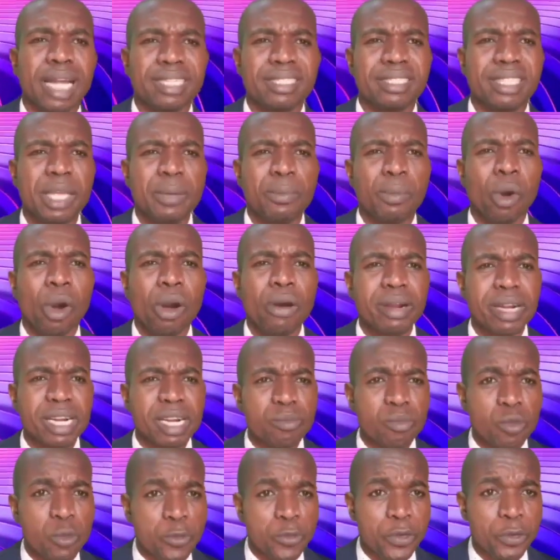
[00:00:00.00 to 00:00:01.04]
that keep on
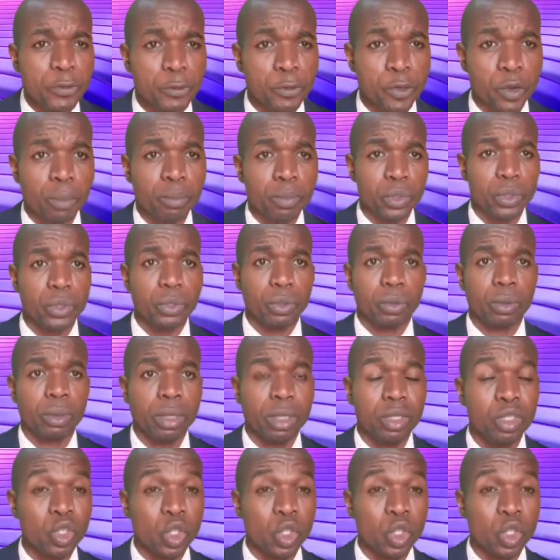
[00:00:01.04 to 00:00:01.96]
removing from you,